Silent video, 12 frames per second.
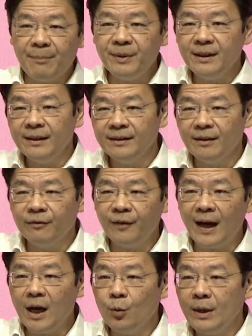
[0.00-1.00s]
happening in a
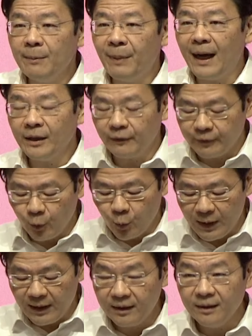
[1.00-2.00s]
faraway part of the
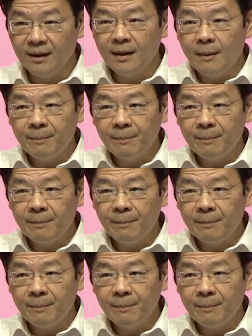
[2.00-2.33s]
world,